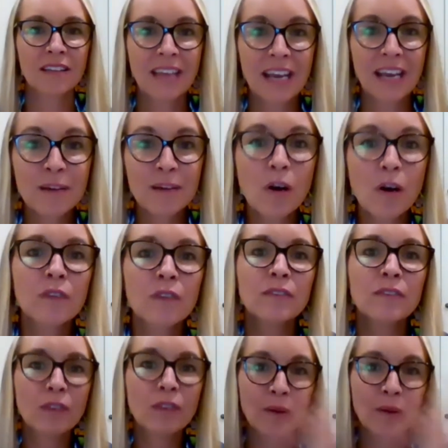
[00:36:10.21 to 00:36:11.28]
that I'm
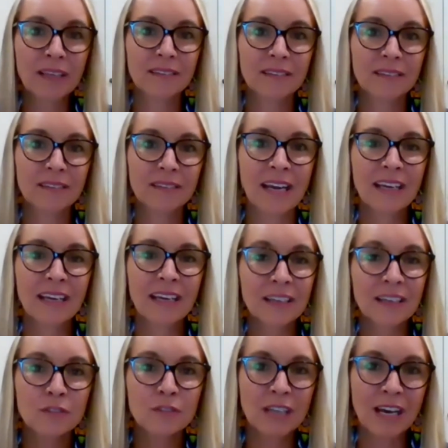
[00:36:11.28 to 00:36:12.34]
overflowing, that I can
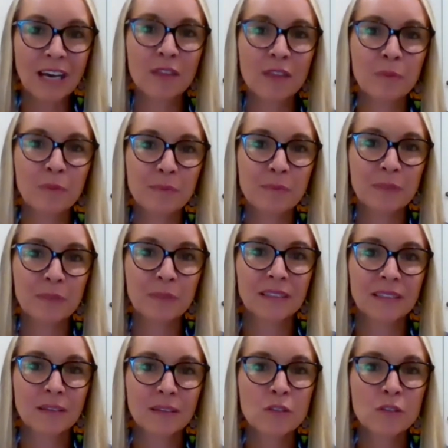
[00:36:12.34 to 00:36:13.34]
give to other people.